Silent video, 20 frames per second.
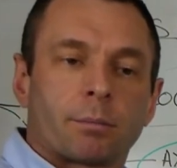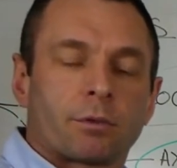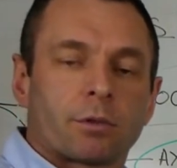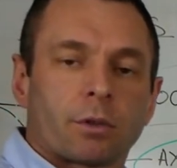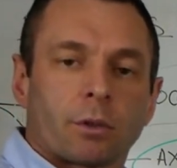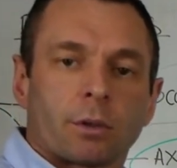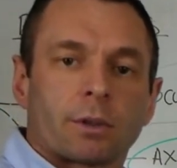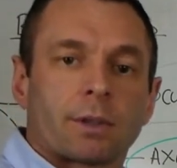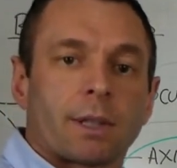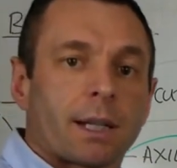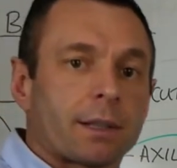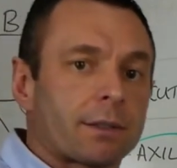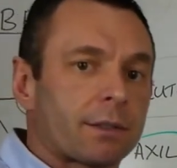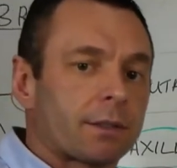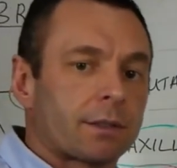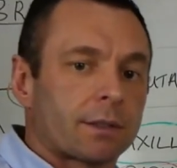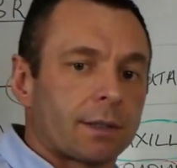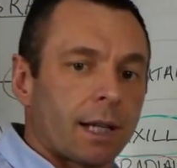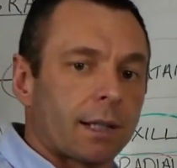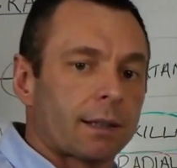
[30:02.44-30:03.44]
So
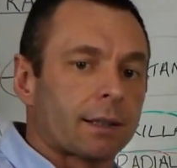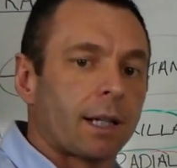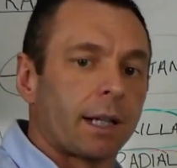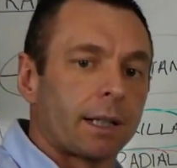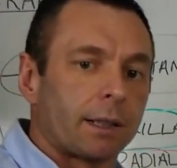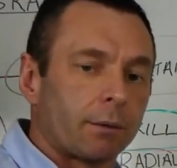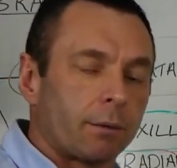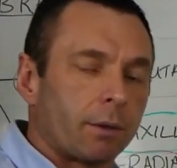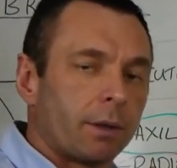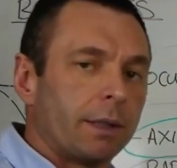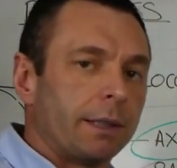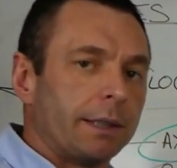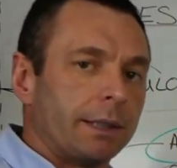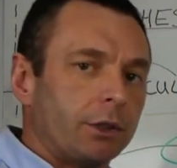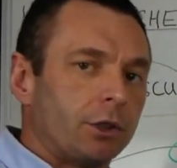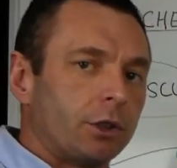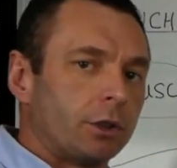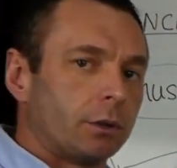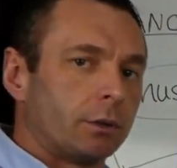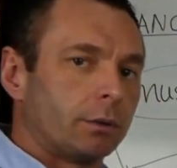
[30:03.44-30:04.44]
that kind of will
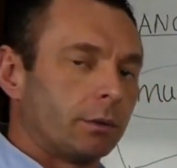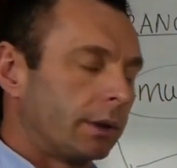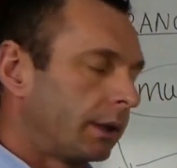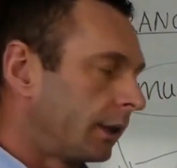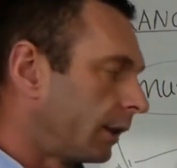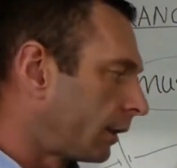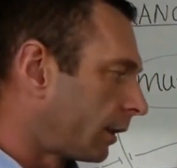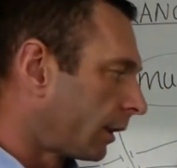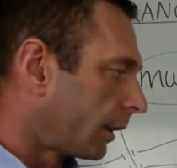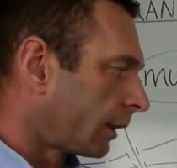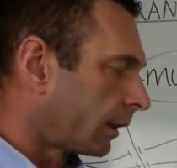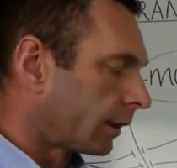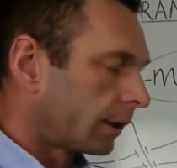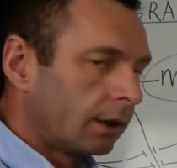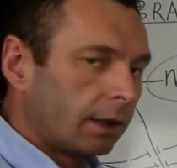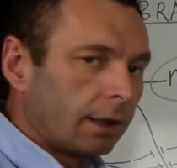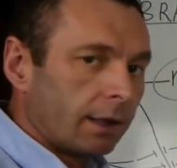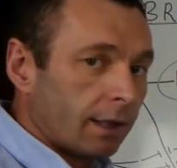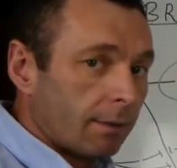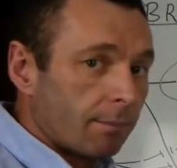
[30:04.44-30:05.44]
lead you
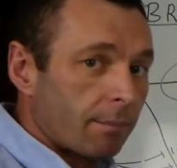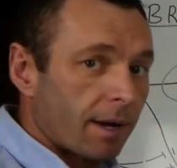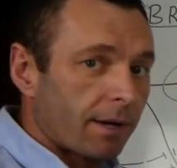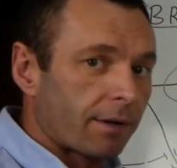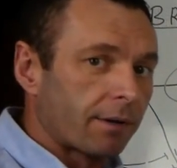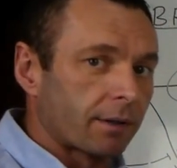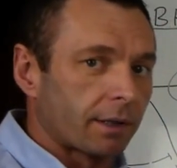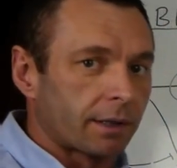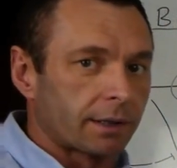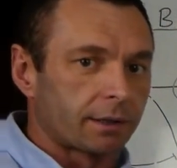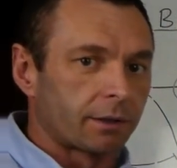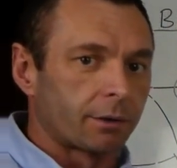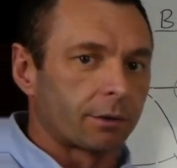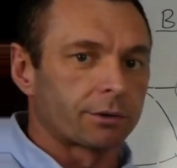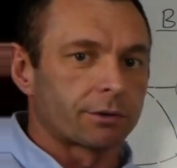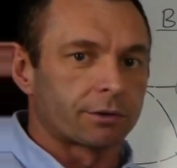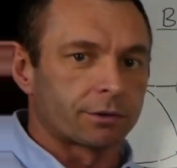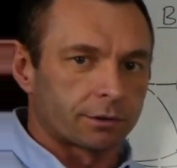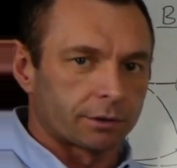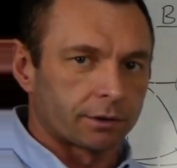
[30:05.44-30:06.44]
into better
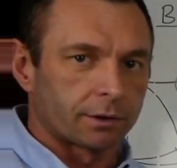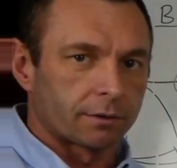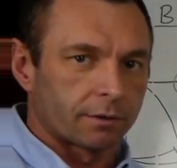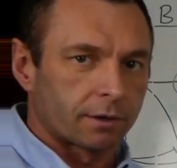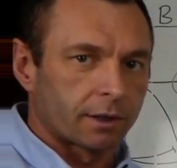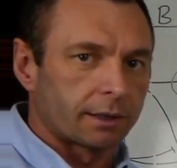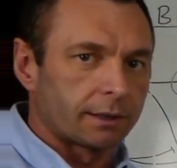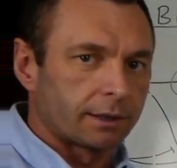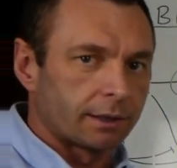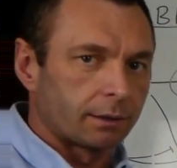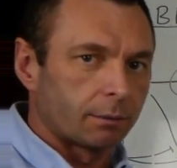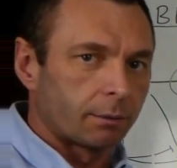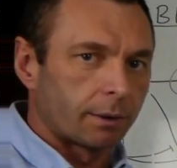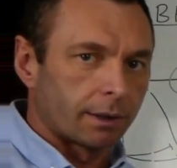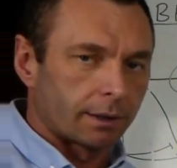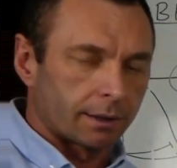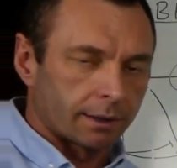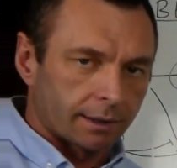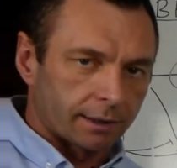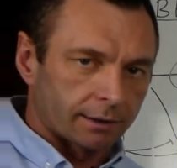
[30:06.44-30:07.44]
diagnosis, so you have an idea
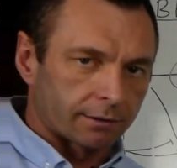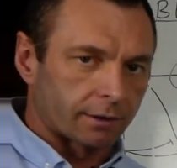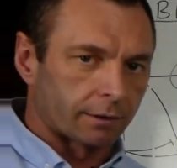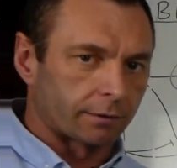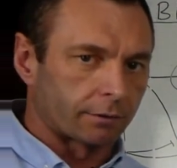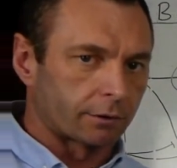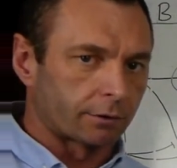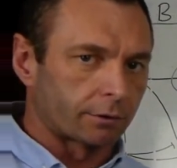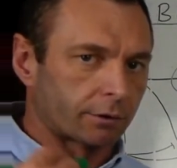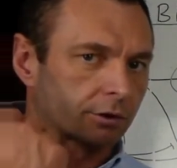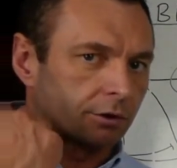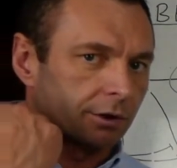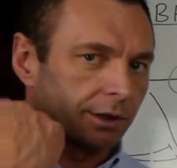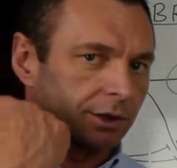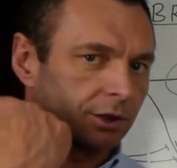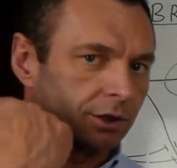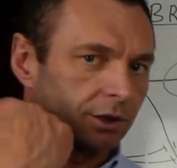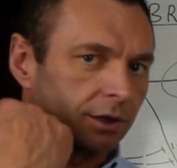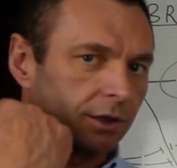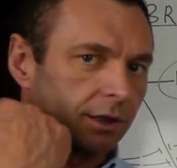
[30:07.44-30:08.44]
where it is and if there's
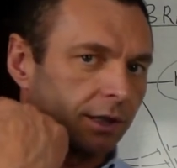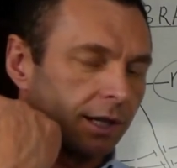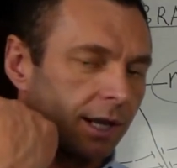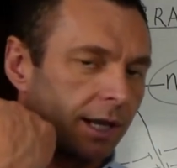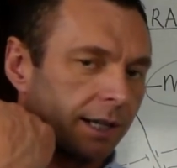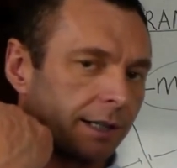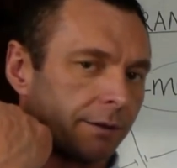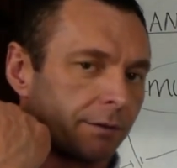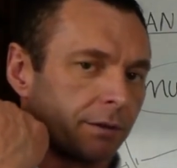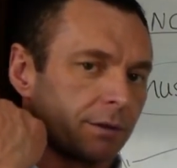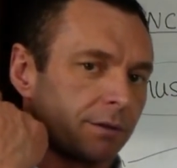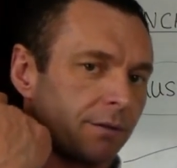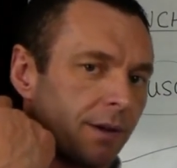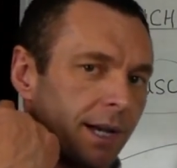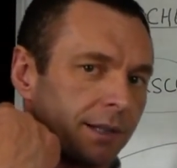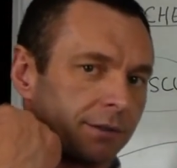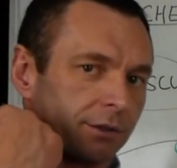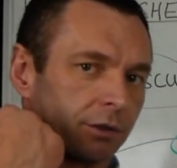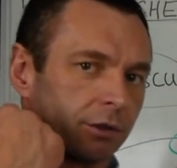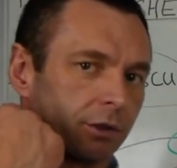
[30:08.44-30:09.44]
restriction in the neck, if it's
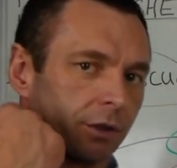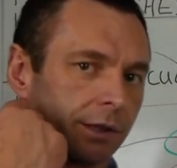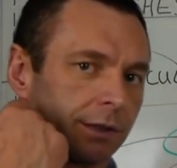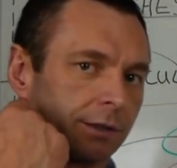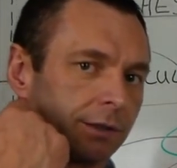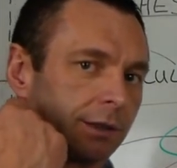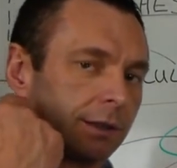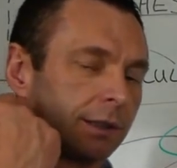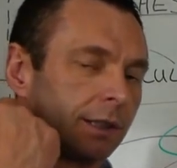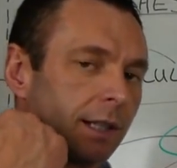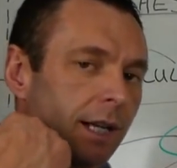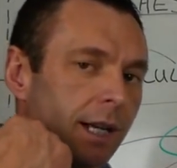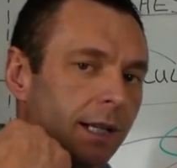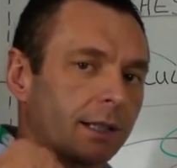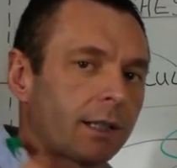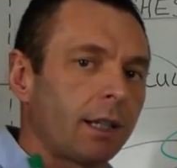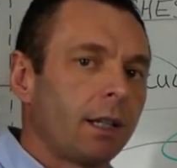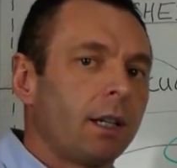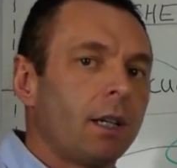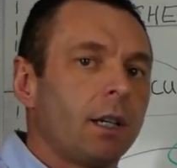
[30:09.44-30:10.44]
facet joints in the
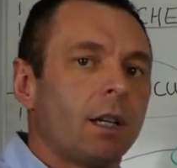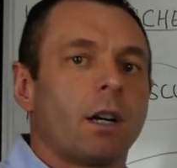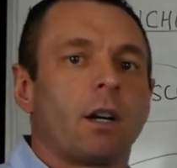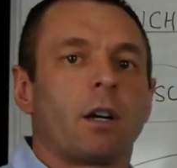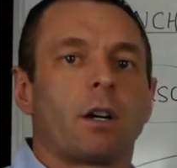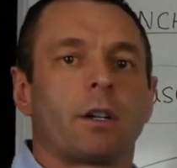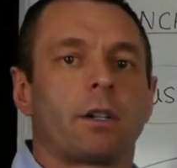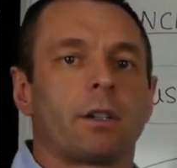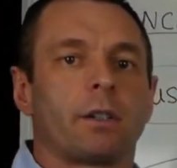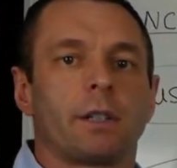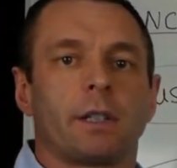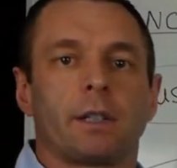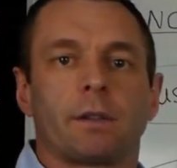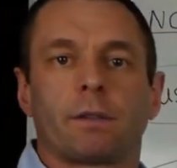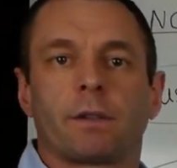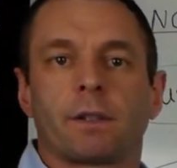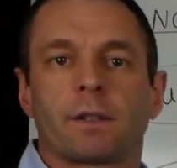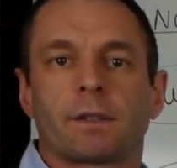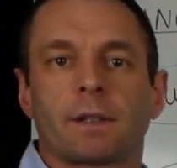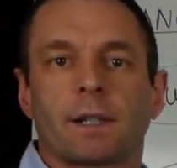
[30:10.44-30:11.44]
neck, or
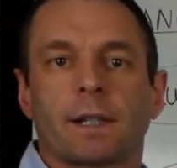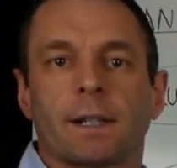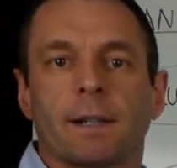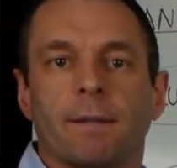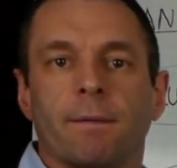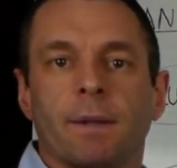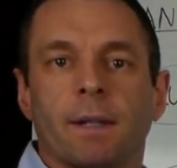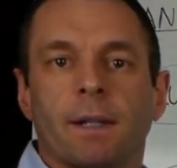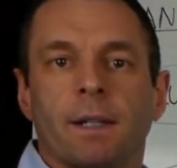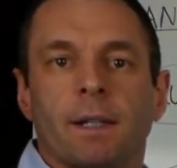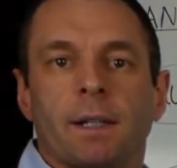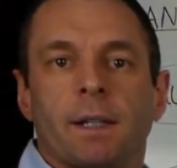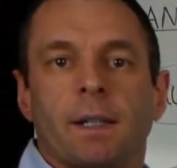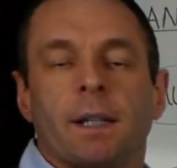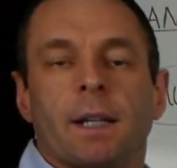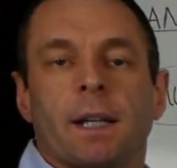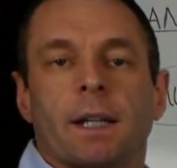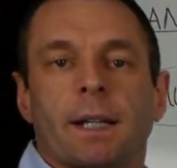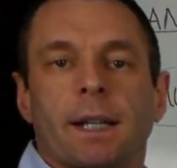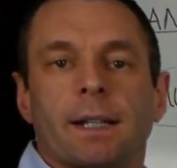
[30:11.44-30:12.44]
if it's
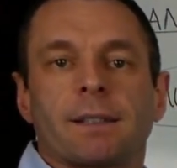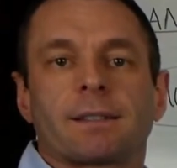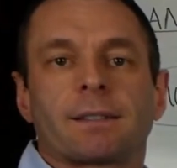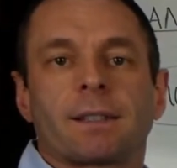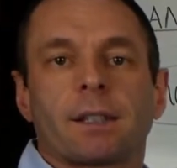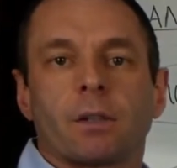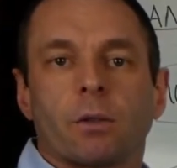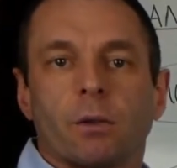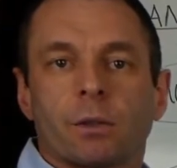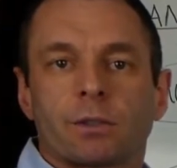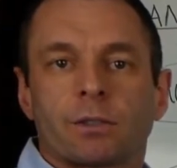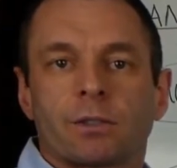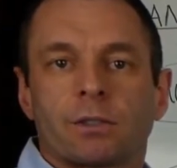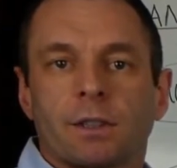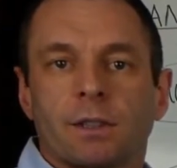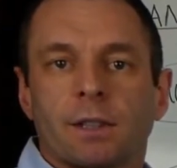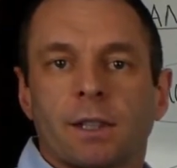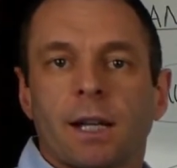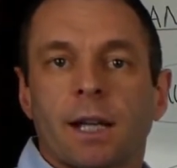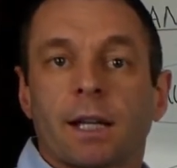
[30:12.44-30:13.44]
again stenosis
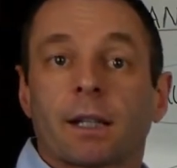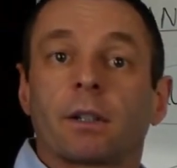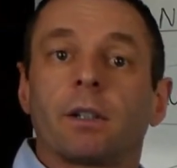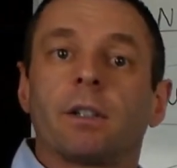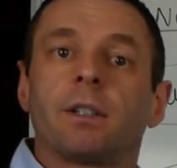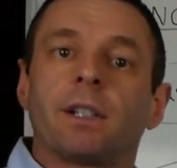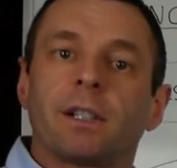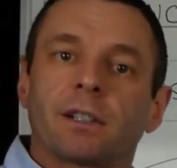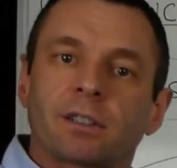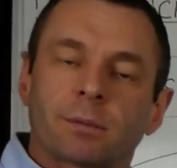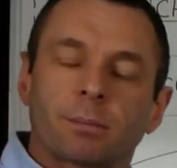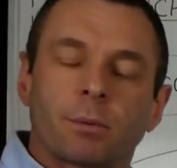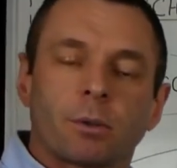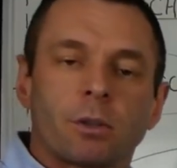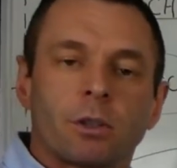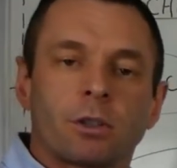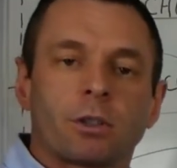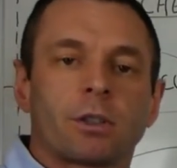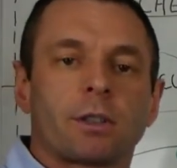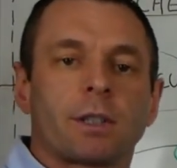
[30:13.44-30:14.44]
in the neck or disc
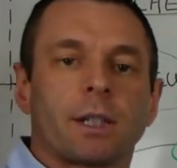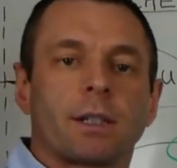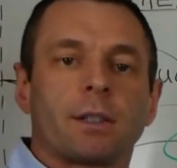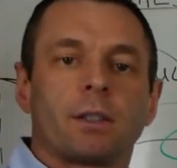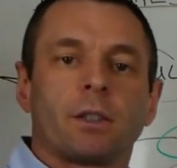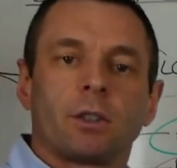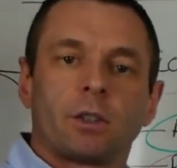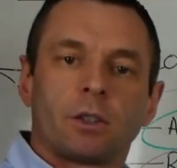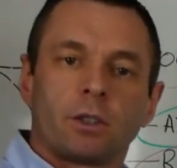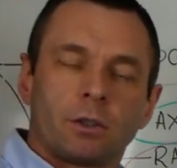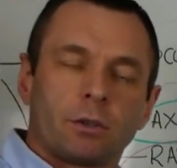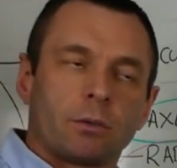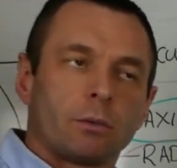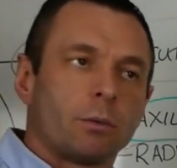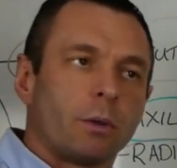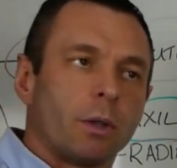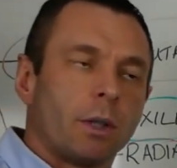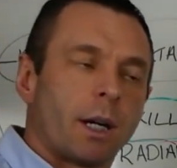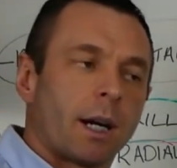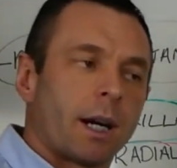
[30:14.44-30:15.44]
bulge, then
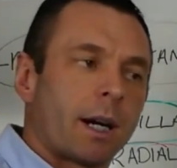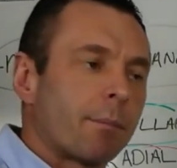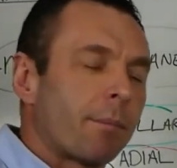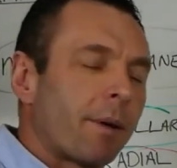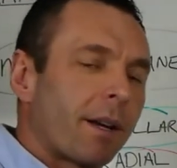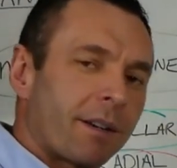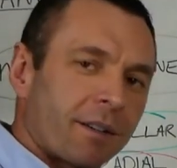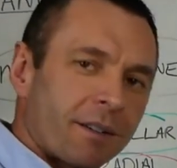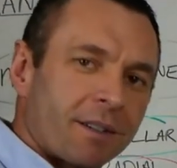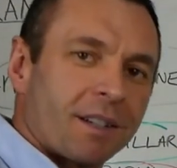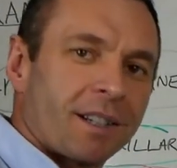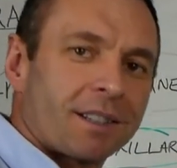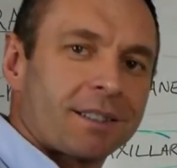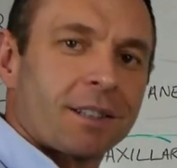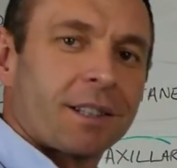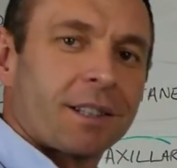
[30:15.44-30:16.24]
you are better at